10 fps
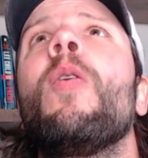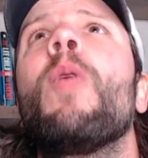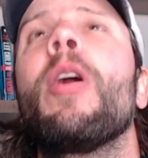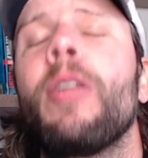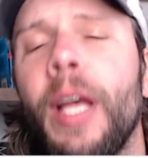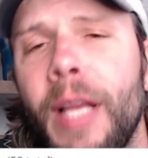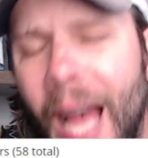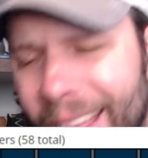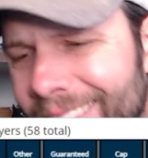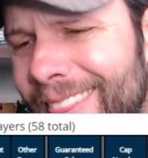Or like,
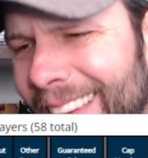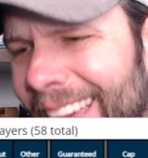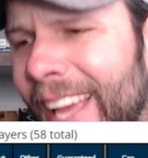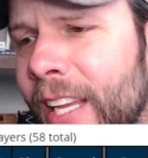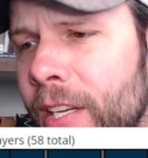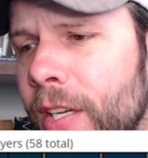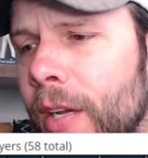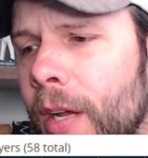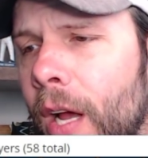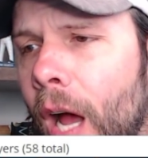I think
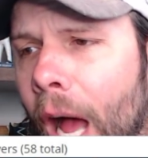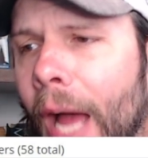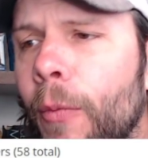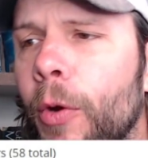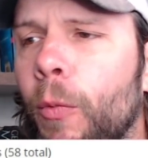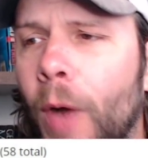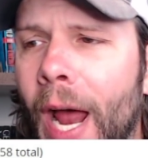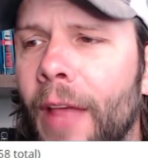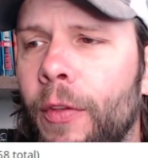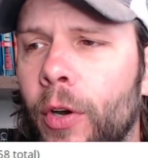I would
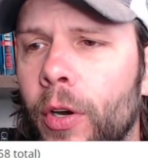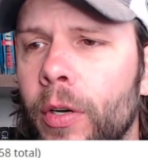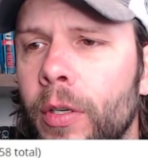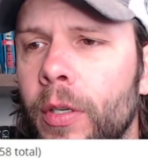rather